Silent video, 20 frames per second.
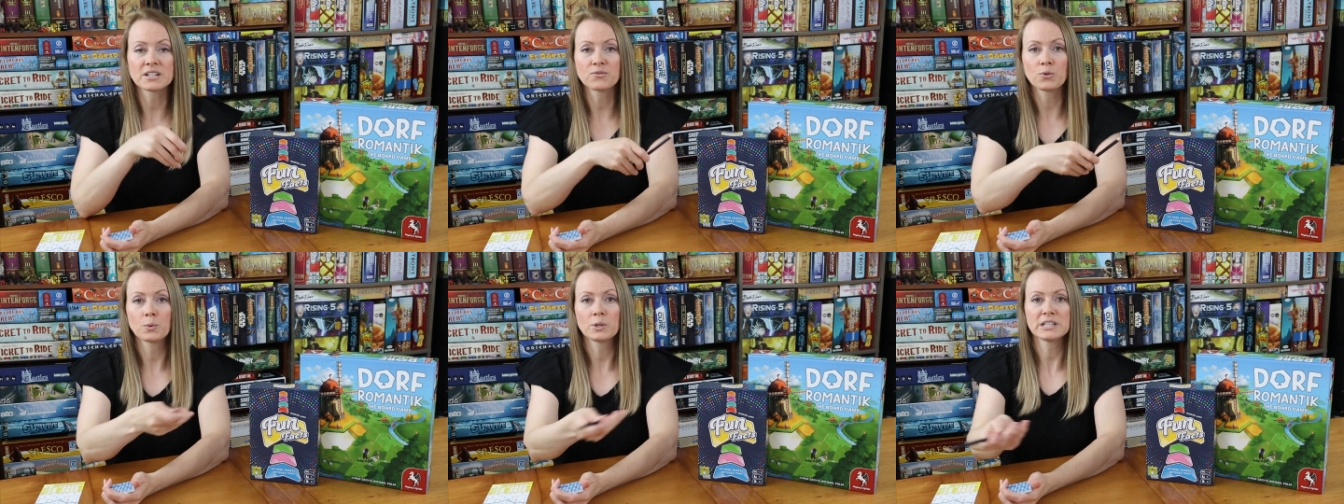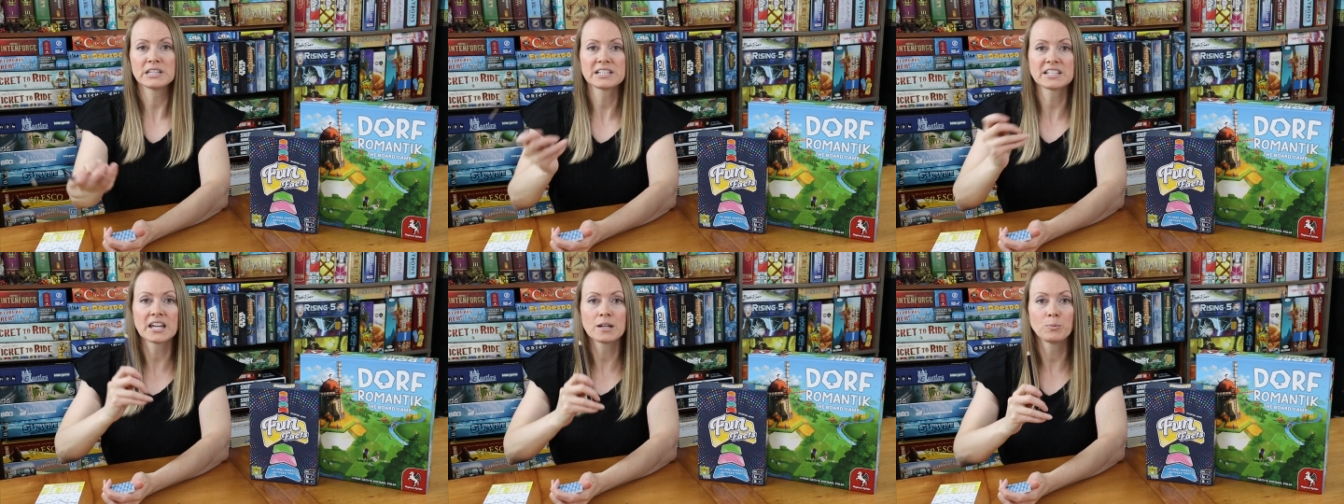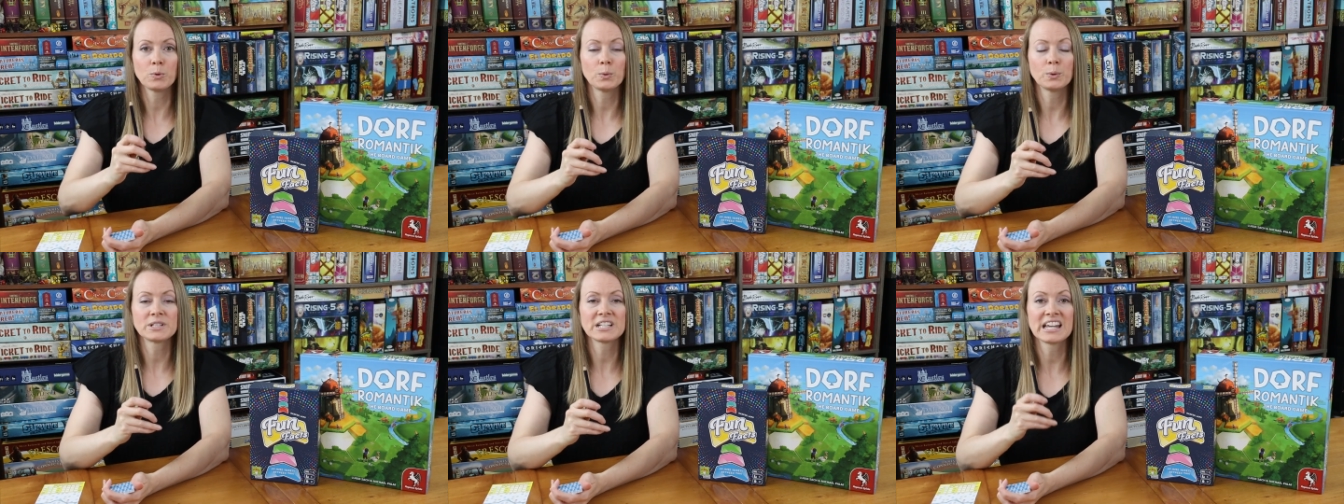Everyone at the
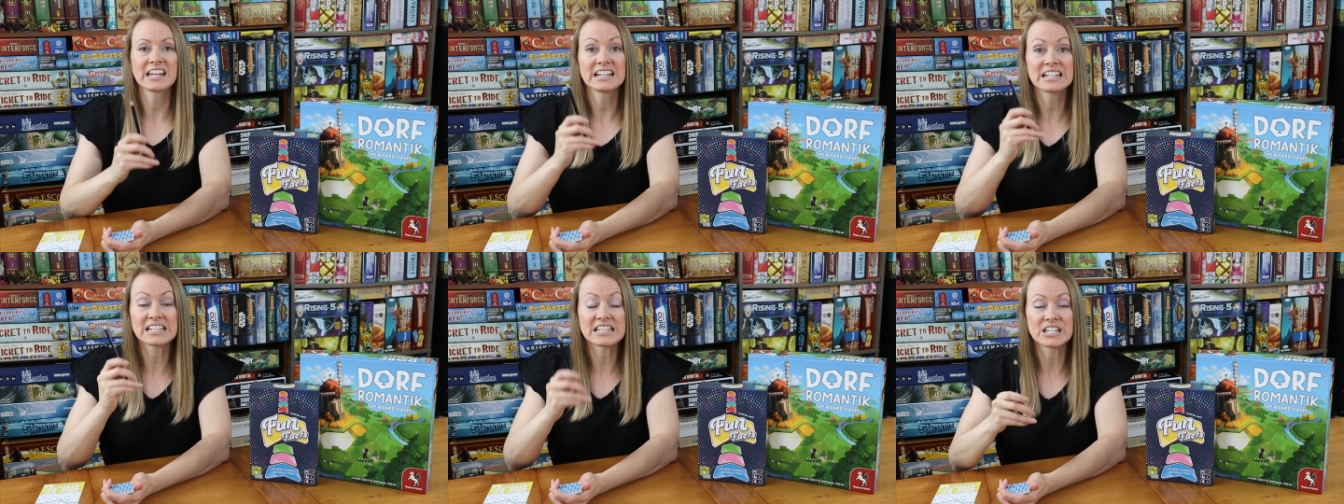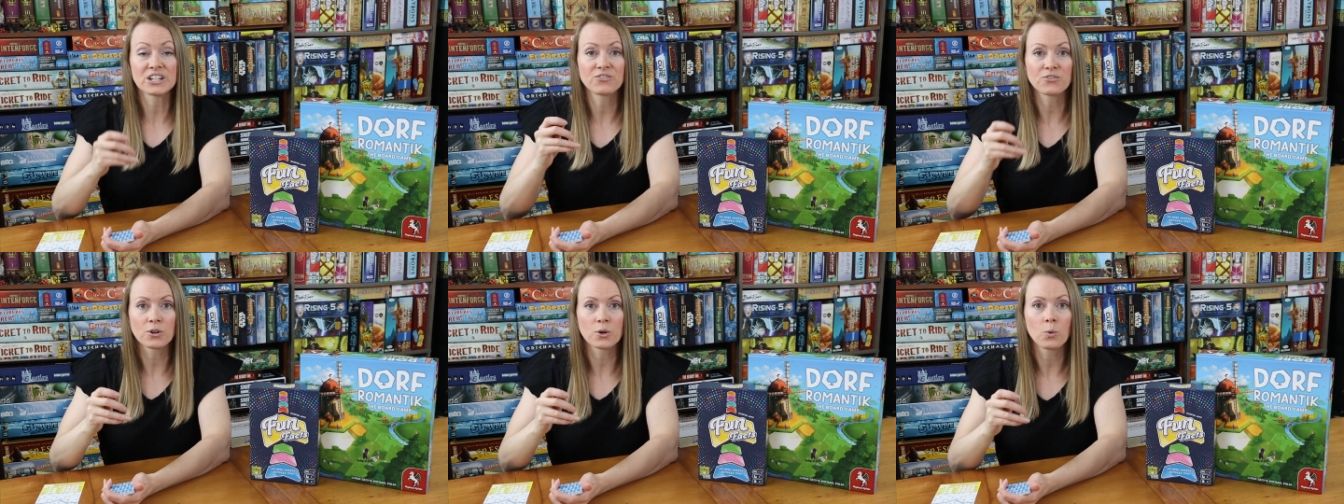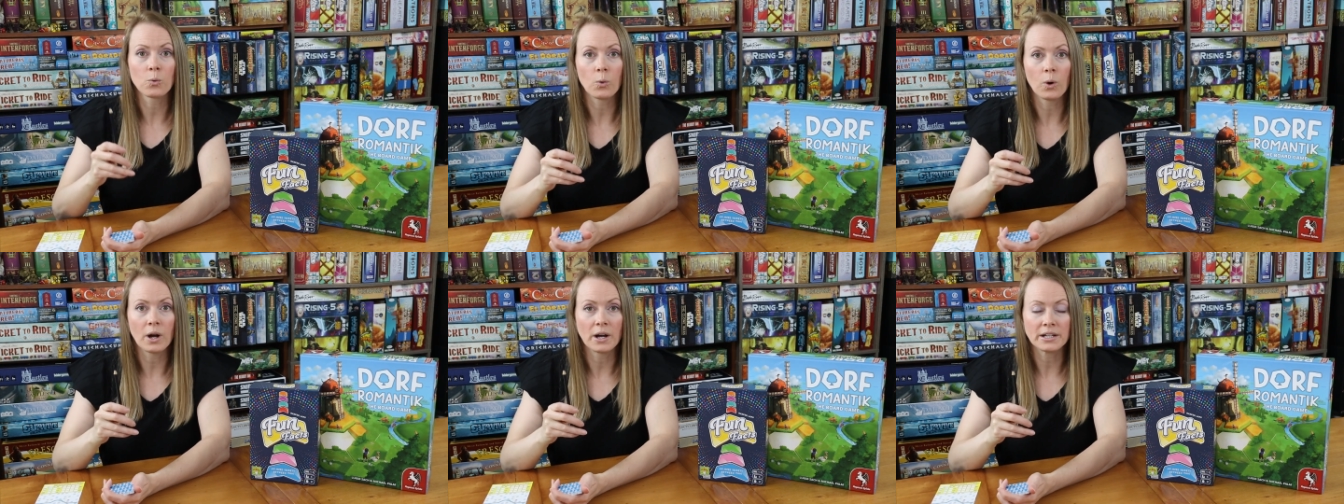table will take a
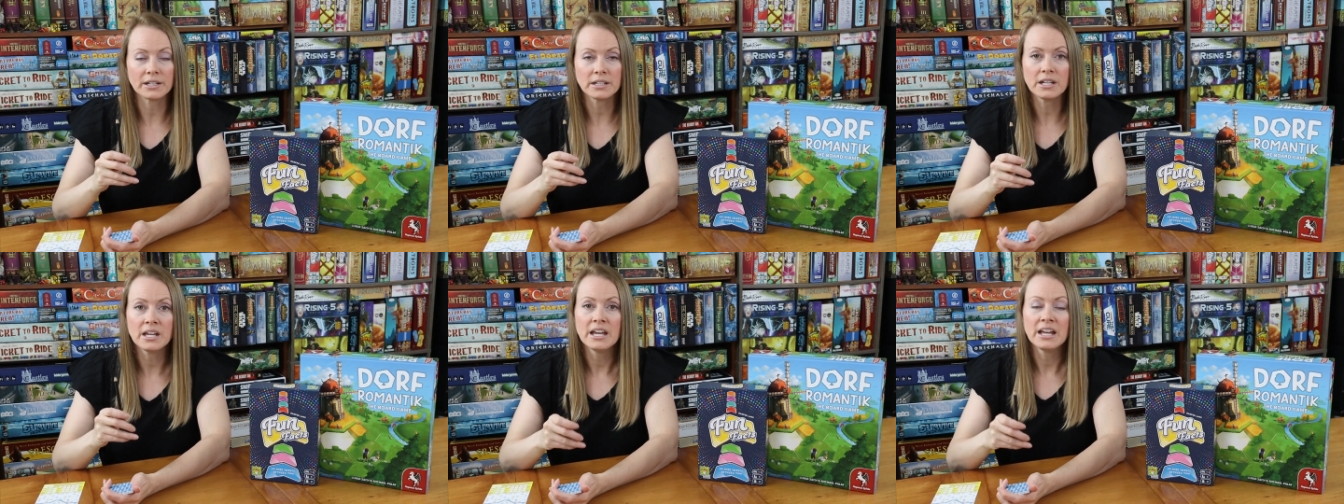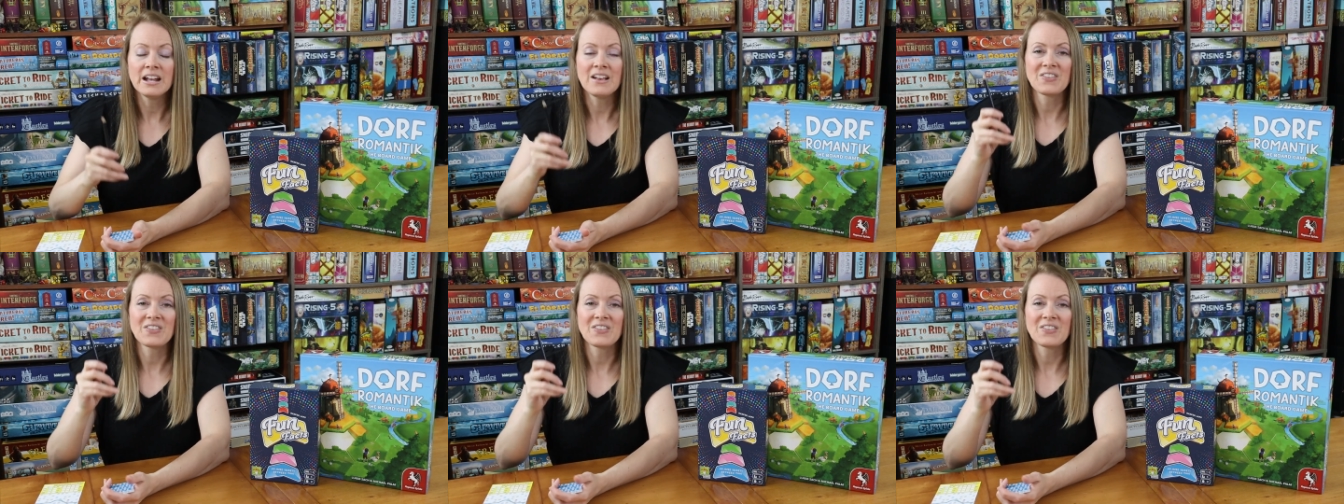different one.